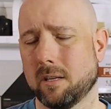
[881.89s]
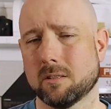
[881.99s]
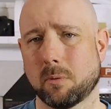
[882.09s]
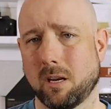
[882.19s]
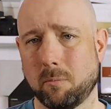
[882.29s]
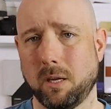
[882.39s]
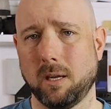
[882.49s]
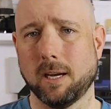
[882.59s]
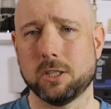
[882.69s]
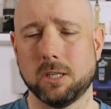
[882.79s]
in some kind of
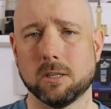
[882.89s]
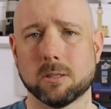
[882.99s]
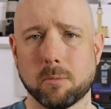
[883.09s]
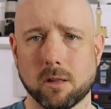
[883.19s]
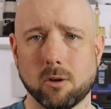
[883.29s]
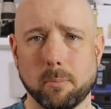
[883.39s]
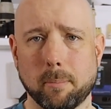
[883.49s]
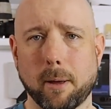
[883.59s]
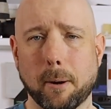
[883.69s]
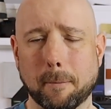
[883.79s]
PEI sheet or something a little
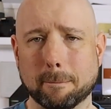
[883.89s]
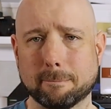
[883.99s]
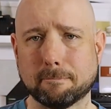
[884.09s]
bit better.